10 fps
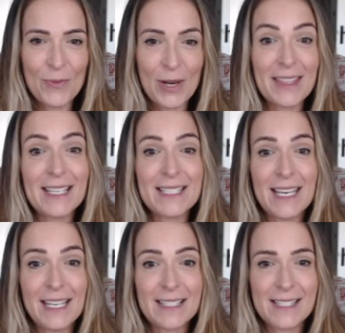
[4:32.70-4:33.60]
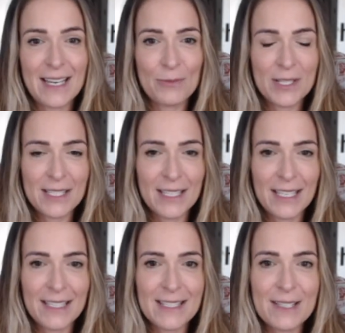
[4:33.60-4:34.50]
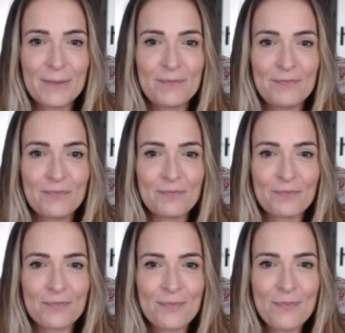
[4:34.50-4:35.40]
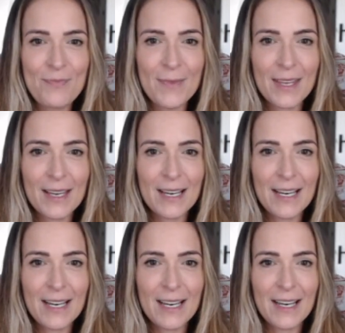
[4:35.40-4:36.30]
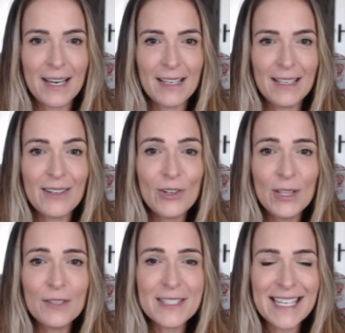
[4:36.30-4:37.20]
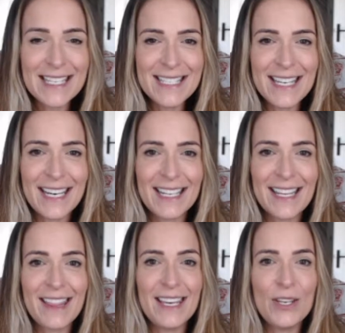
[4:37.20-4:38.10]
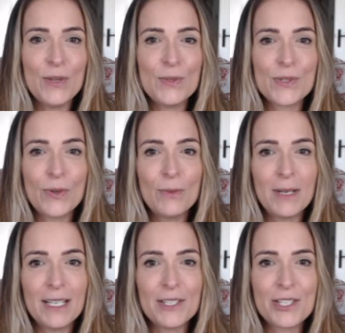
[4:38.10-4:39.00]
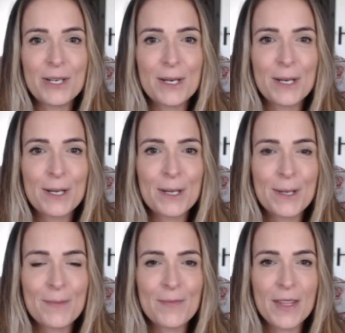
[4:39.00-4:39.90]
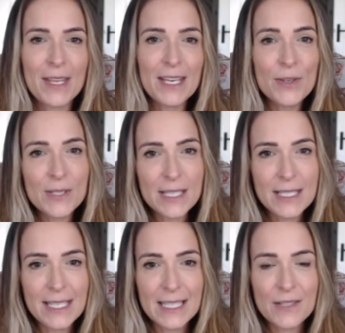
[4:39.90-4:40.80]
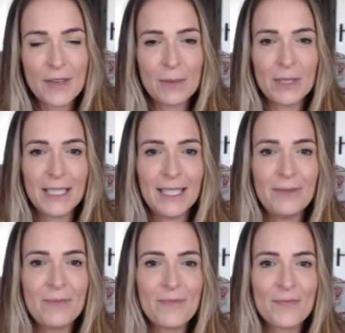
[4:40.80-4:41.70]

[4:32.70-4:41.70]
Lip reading: what that takes, that resilience. Love to India. Thank you so much. Thank you, CTS family.